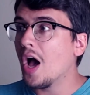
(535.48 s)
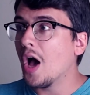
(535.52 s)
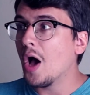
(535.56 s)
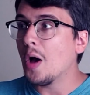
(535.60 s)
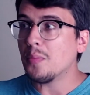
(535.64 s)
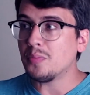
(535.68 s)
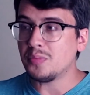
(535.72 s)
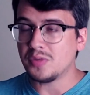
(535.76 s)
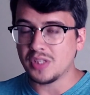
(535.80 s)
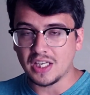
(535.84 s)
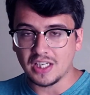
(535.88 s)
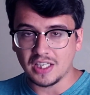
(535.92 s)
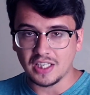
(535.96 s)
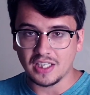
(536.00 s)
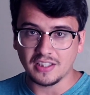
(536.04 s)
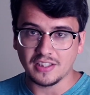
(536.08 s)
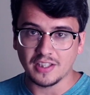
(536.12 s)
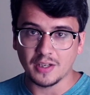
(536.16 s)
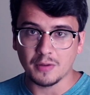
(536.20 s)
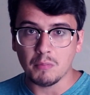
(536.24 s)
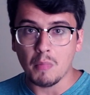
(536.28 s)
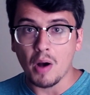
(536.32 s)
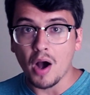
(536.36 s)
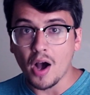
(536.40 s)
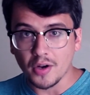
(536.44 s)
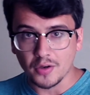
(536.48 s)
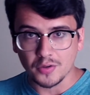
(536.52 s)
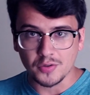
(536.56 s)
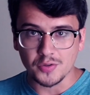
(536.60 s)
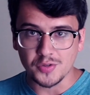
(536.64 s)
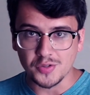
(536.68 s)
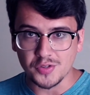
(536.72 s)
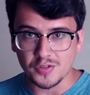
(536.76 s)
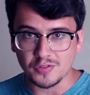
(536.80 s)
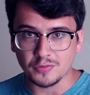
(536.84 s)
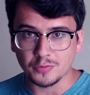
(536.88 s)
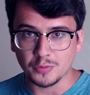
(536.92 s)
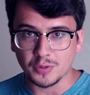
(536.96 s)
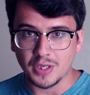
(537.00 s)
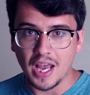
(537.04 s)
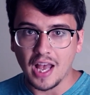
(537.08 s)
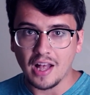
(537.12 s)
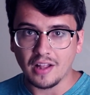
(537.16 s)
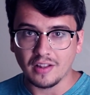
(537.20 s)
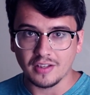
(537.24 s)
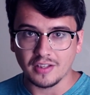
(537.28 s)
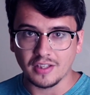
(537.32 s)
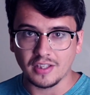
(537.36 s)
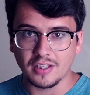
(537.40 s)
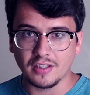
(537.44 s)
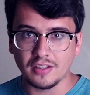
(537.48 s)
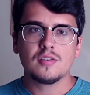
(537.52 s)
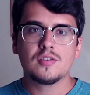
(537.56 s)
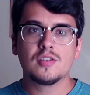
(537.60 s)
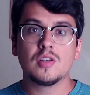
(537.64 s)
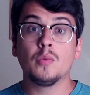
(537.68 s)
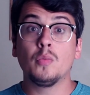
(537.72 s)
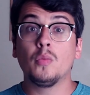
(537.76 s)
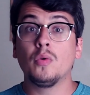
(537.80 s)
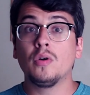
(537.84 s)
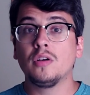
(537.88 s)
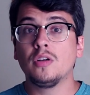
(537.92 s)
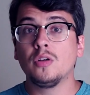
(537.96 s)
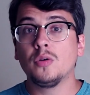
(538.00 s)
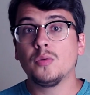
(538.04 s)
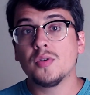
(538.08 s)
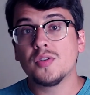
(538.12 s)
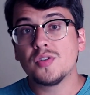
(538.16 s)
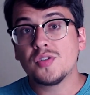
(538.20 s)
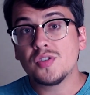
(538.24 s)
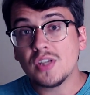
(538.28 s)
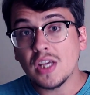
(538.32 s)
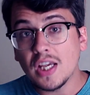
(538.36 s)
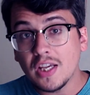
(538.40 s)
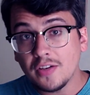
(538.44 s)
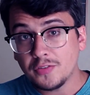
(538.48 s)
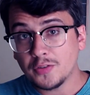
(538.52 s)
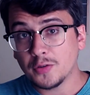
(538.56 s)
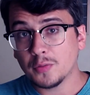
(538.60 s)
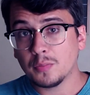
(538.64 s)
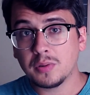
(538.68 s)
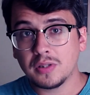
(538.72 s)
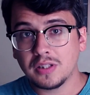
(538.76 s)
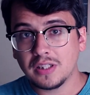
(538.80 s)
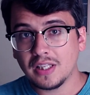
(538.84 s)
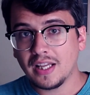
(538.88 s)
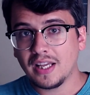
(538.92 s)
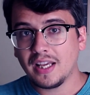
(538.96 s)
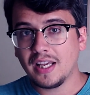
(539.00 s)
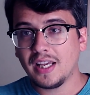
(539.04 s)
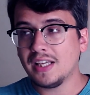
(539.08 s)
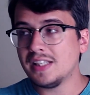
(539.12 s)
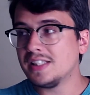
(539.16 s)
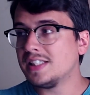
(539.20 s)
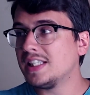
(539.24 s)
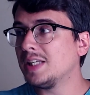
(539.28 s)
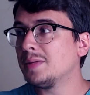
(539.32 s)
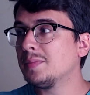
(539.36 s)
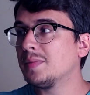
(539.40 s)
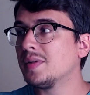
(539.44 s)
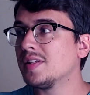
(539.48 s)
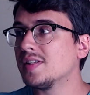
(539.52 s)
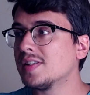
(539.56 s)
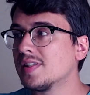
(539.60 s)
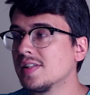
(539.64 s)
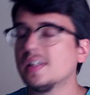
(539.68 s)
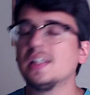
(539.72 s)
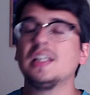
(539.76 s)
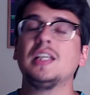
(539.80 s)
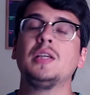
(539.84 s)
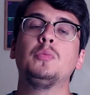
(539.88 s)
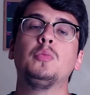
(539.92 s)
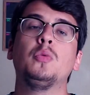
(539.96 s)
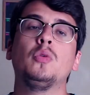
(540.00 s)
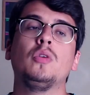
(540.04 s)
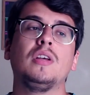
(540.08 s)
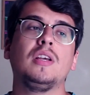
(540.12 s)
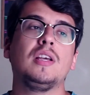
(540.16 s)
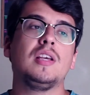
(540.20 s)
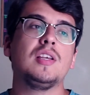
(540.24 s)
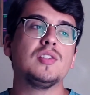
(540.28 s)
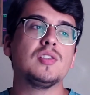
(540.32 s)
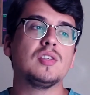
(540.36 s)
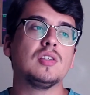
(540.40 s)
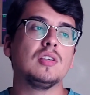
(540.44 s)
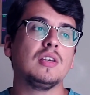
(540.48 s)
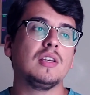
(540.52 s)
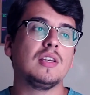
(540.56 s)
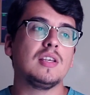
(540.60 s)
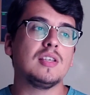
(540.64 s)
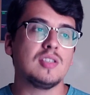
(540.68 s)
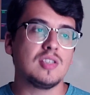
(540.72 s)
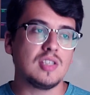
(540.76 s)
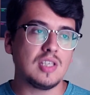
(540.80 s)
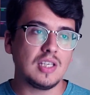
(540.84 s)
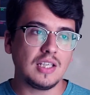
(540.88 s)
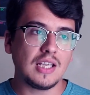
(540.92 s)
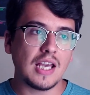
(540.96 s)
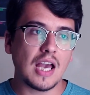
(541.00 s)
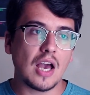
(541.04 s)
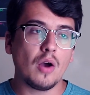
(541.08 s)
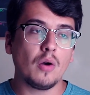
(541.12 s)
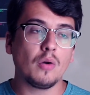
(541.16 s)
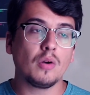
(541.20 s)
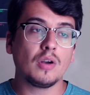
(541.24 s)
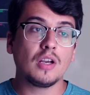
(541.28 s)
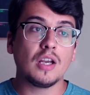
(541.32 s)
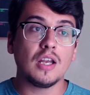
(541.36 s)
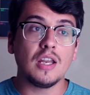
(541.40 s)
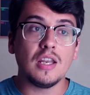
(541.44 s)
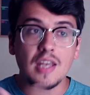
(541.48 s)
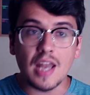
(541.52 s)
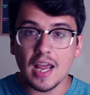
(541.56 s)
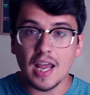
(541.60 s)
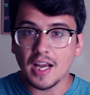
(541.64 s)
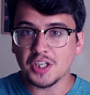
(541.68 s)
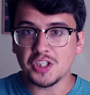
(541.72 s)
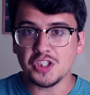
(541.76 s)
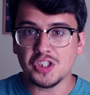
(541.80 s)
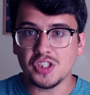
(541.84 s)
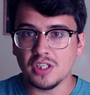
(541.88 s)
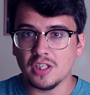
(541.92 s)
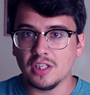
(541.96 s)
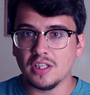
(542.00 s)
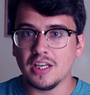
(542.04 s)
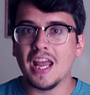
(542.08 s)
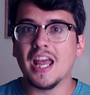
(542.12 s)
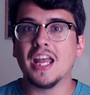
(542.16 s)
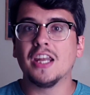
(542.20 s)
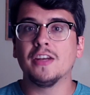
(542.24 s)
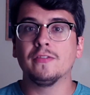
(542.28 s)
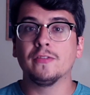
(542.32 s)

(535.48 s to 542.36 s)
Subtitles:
updating their models of reality. Someone who is savior, play, demon, sleep will easily seek out connection and